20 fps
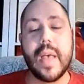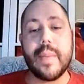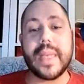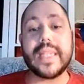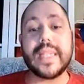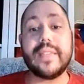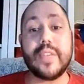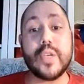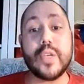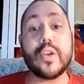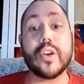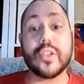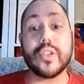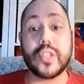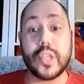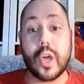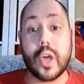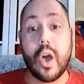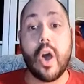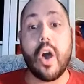Because if you go
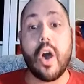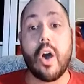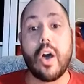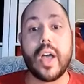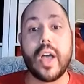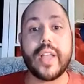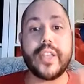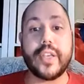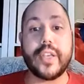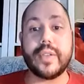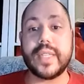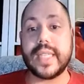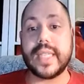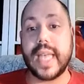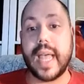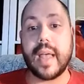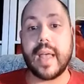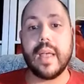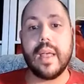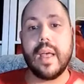to court and you
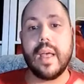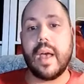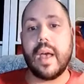say,